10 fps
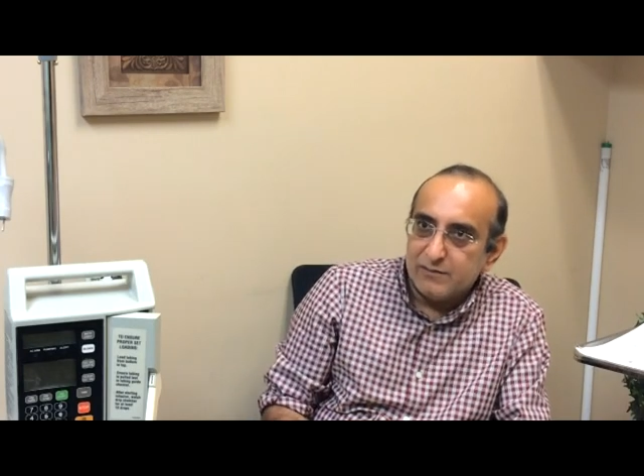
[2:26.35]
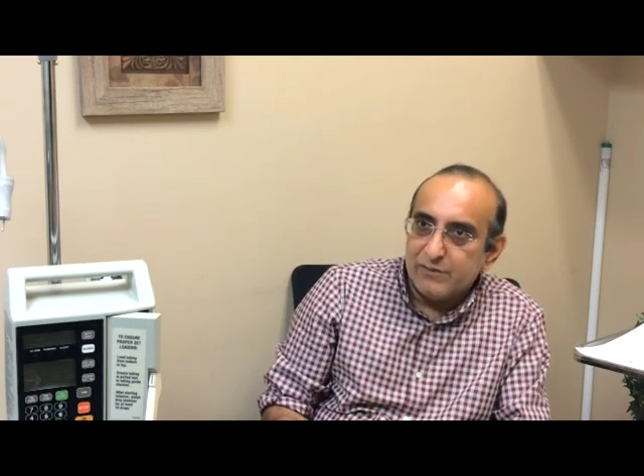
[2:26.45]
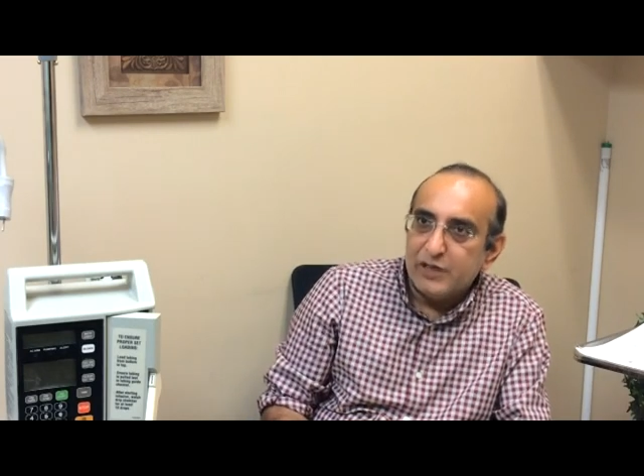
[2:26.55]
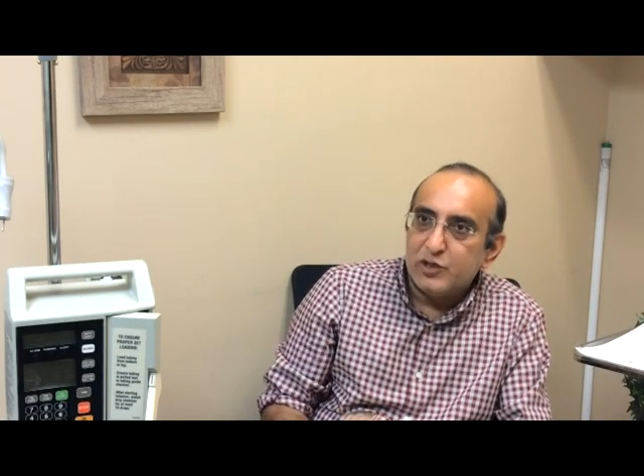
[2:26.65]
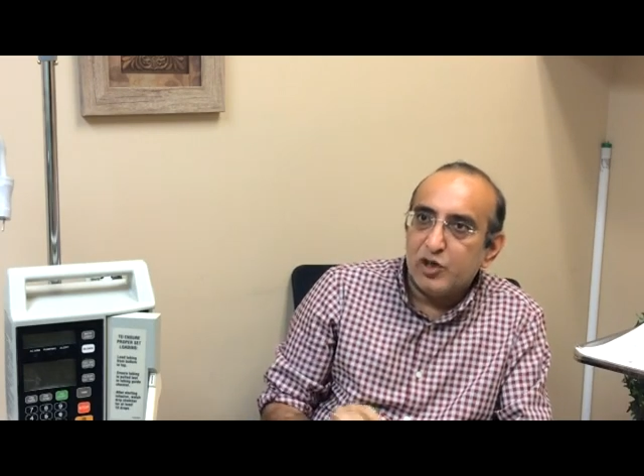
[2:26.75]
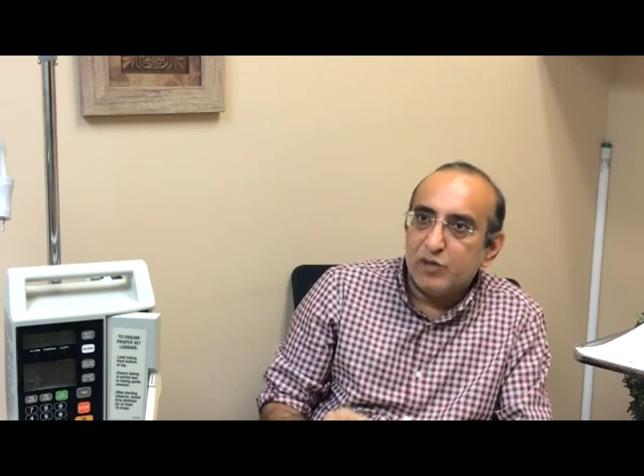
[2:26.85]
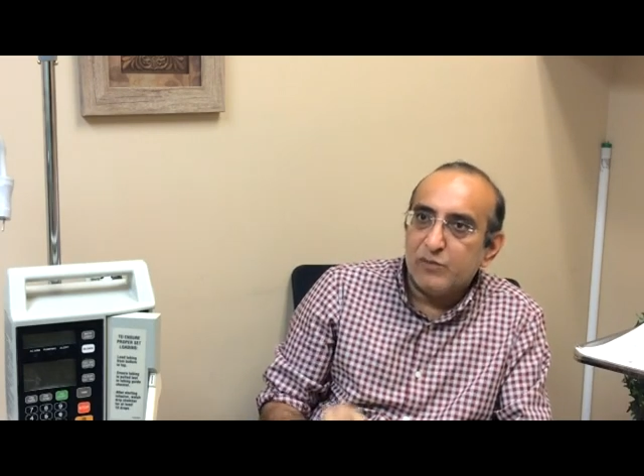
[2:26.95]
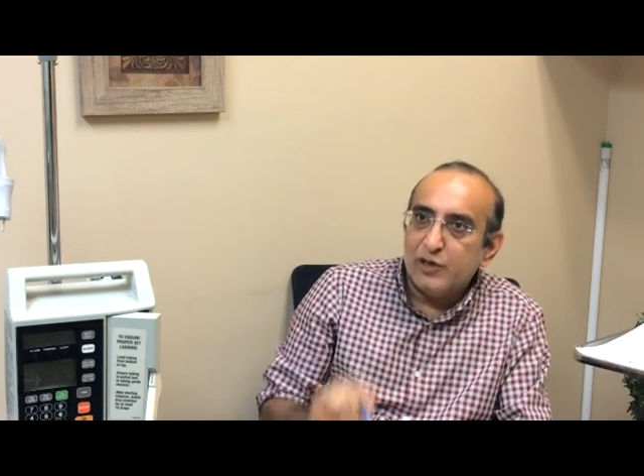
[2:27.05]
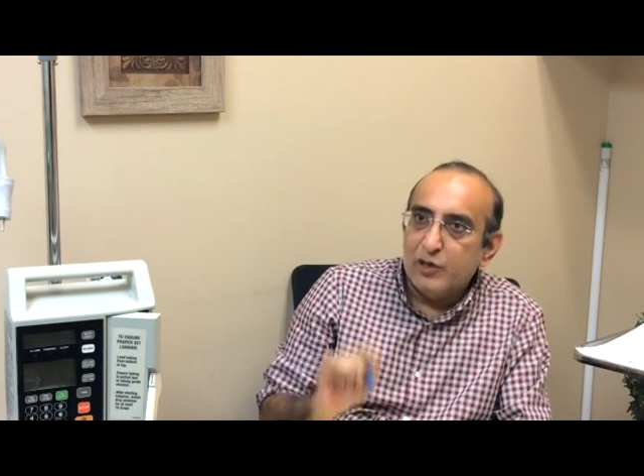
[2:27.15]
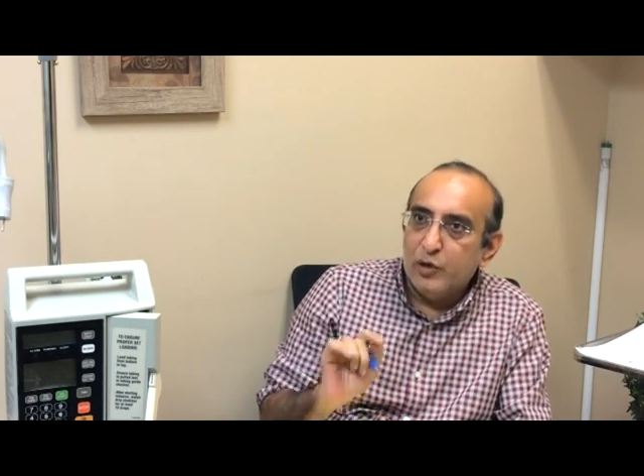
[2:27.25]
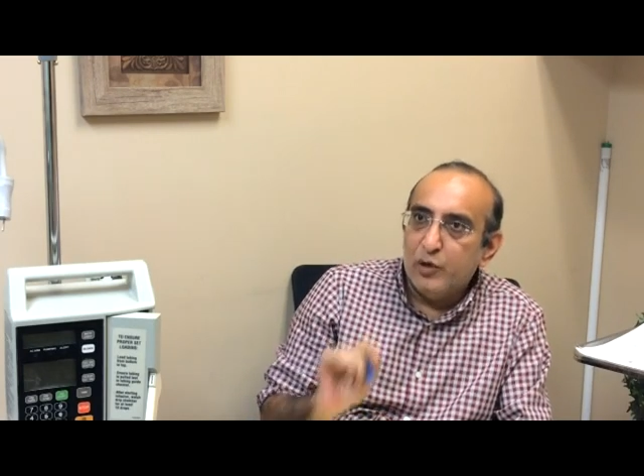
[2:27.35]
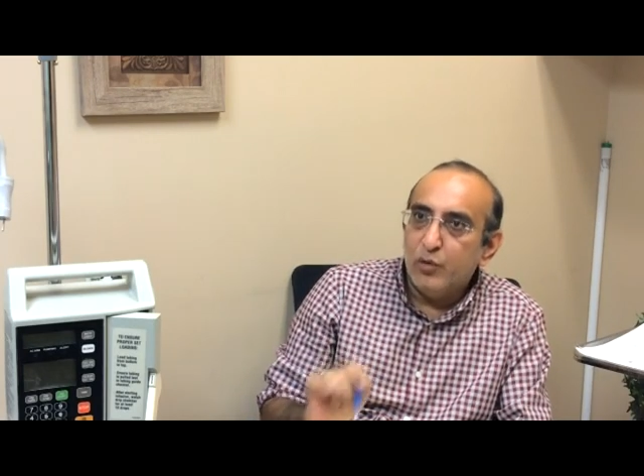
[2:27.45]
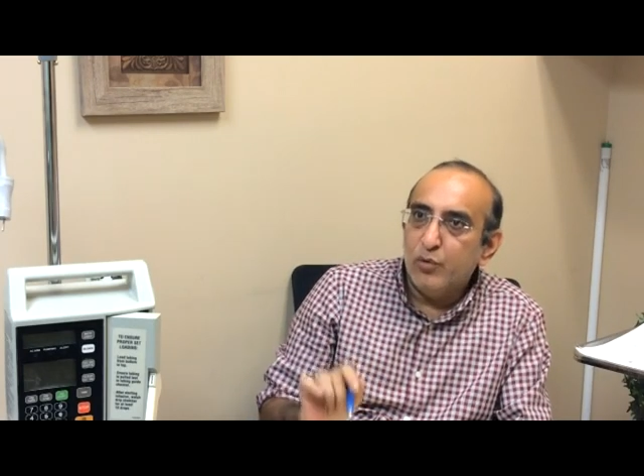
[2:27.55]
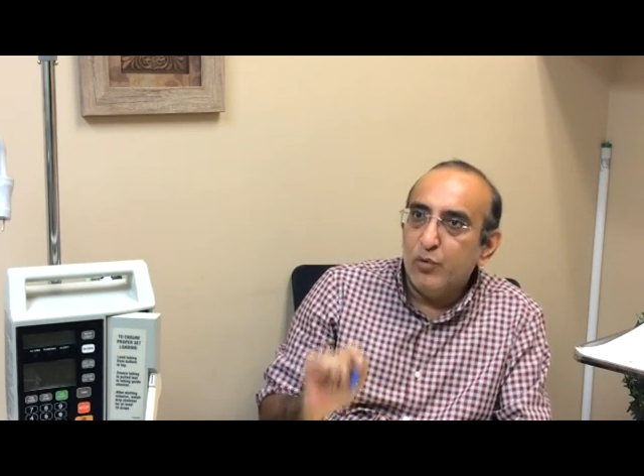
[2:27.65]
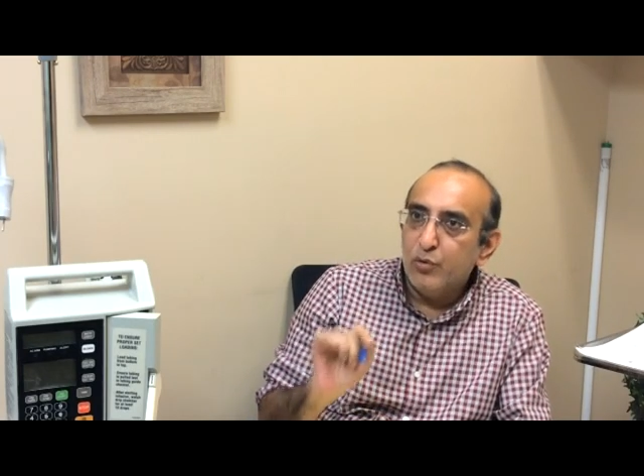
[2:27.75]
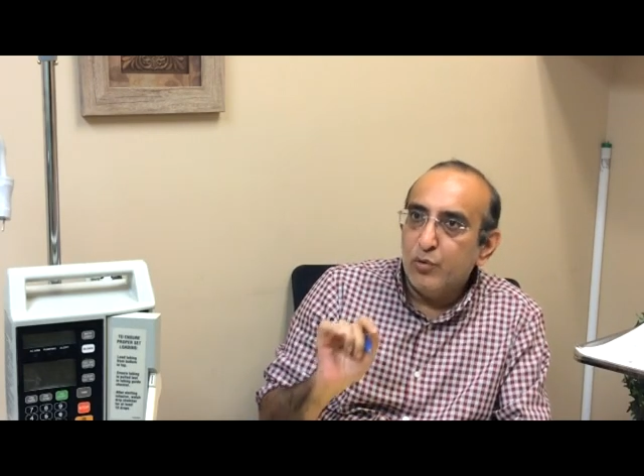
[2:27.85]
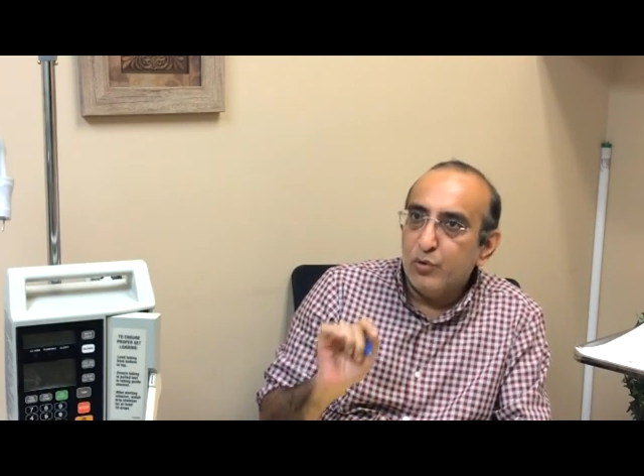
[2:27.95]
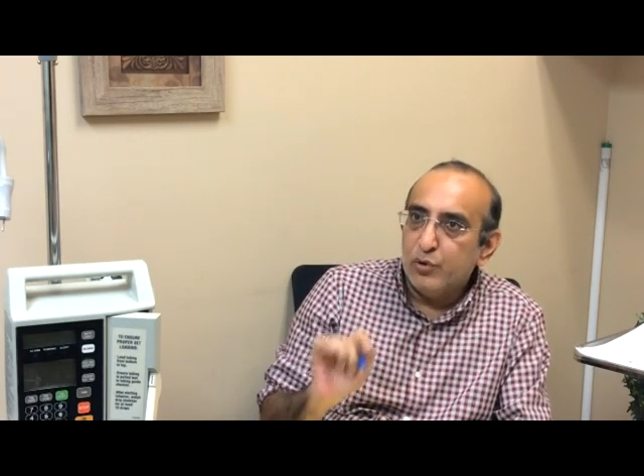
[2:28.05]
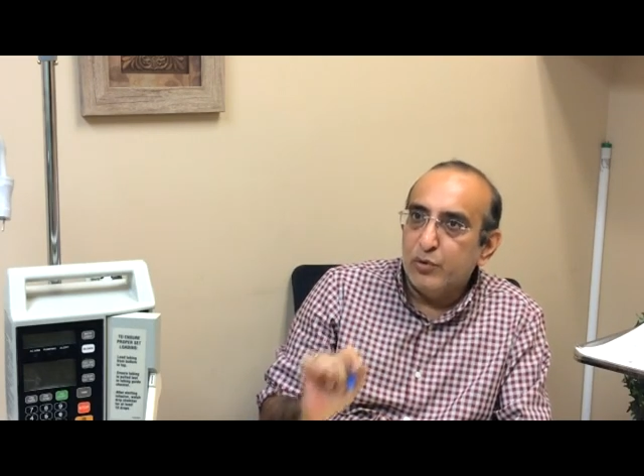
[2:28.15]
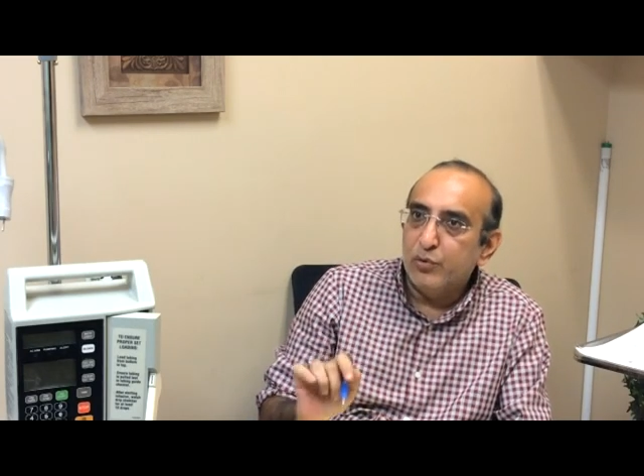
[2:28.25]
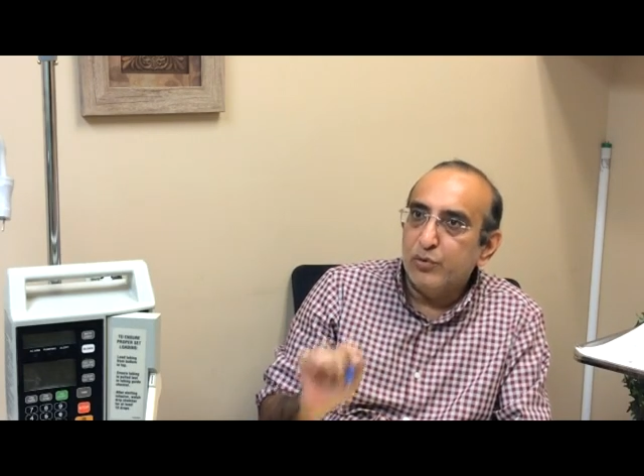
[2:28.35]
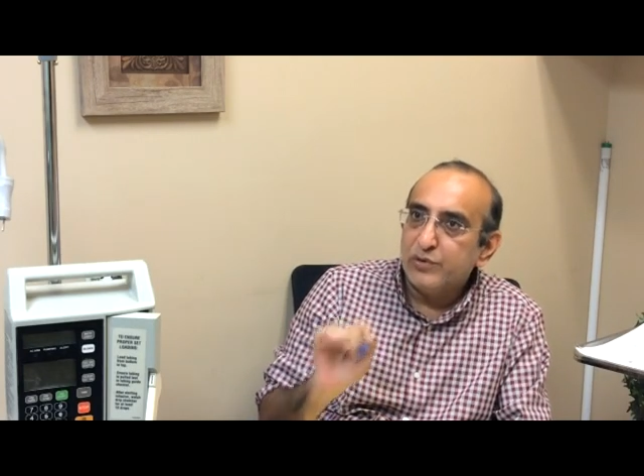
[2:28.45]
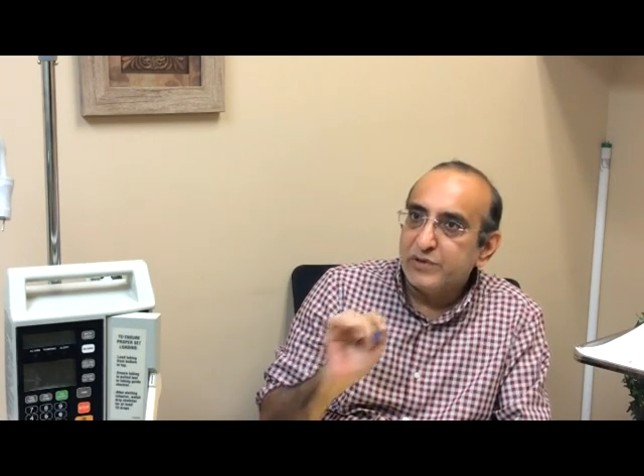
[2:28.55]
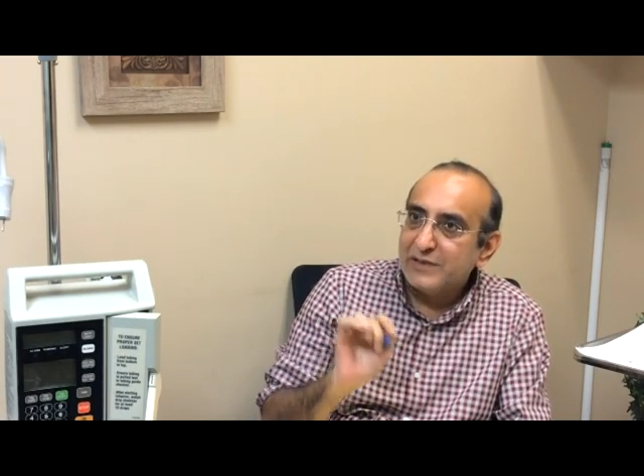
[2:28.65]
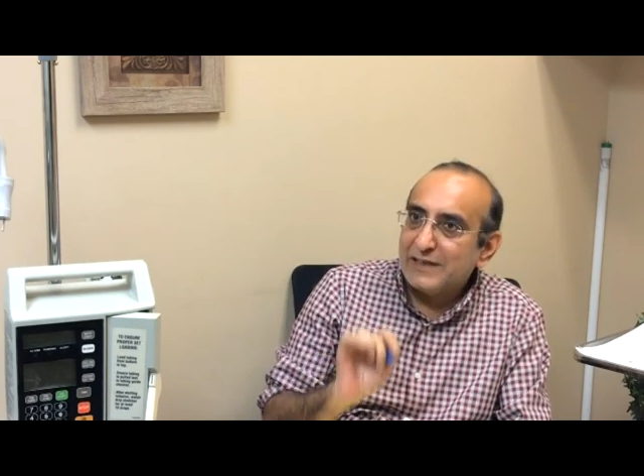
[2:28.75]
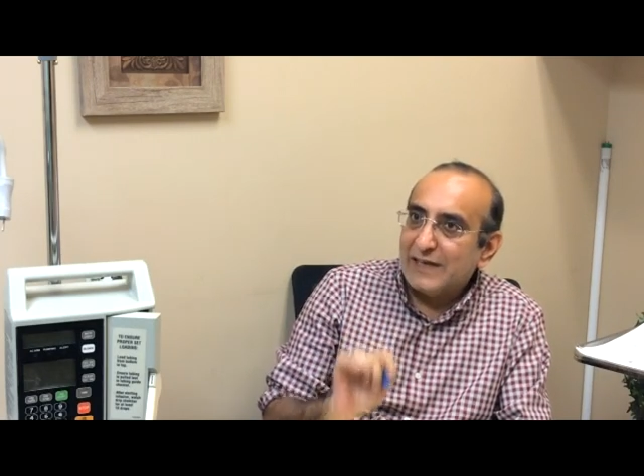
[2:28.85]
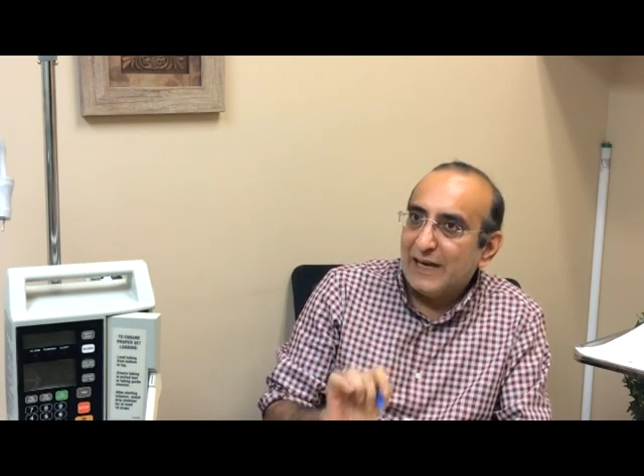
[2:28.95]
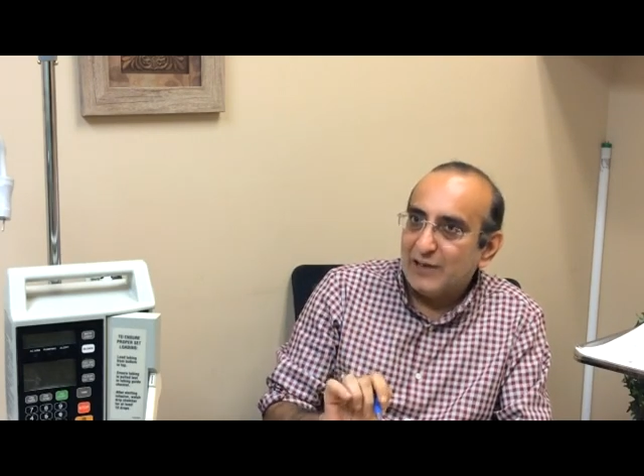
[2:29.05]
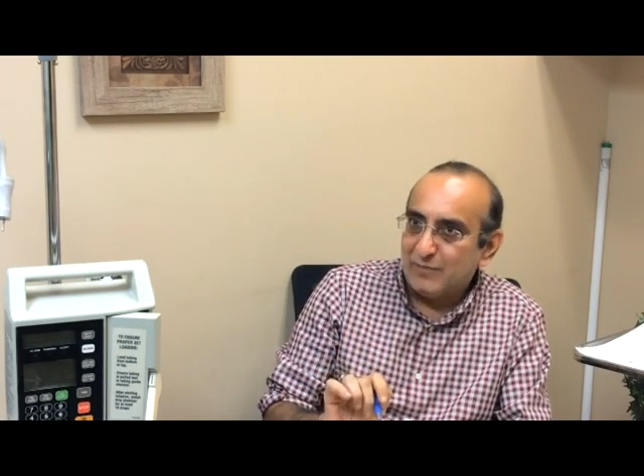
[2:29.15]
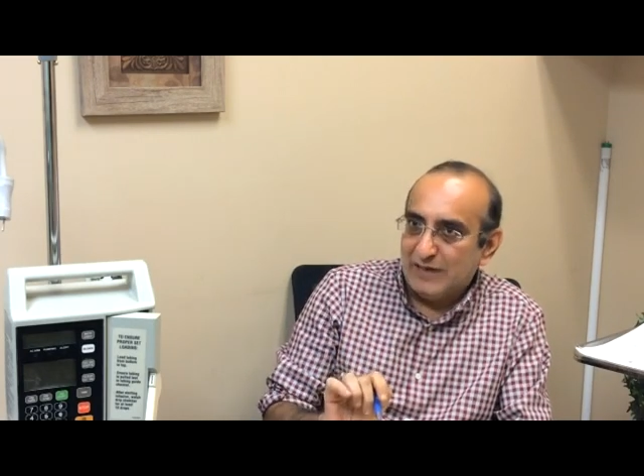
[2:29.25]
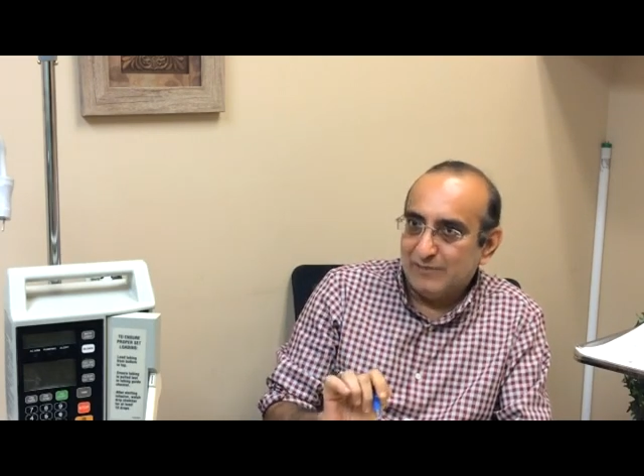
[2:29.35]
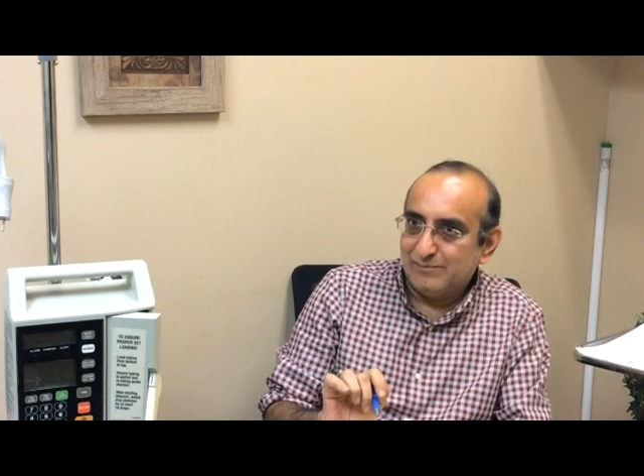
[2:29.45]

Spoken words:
we are talking about low dose ketamine.